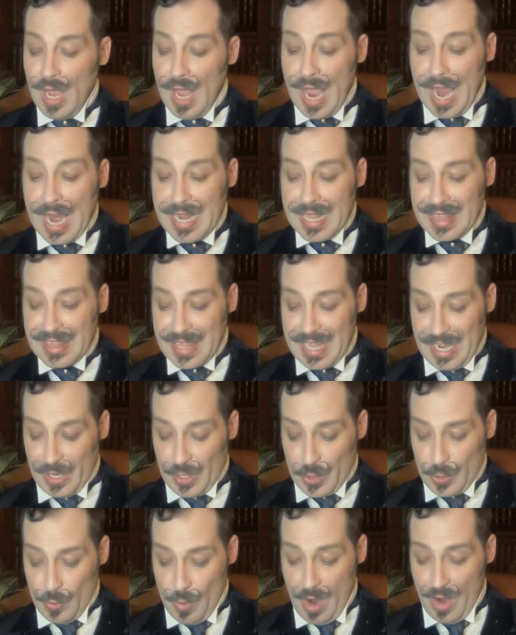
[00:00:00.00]
I
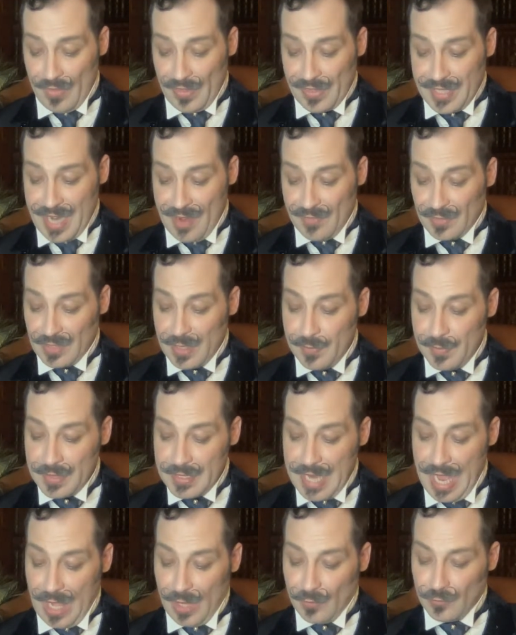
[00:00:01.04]
think you are the devil
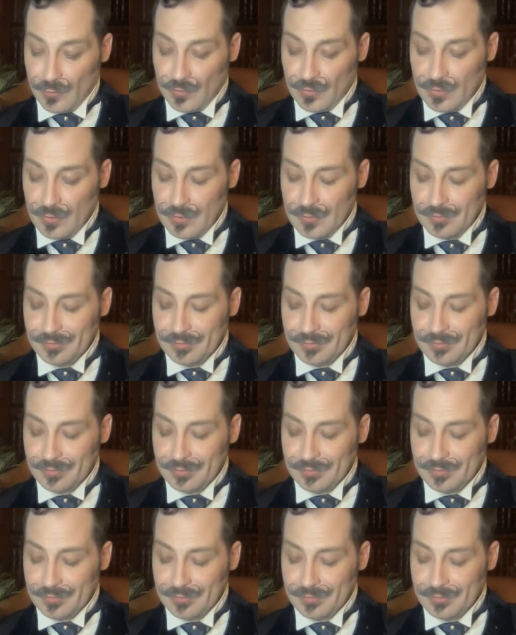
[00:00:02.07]
himself.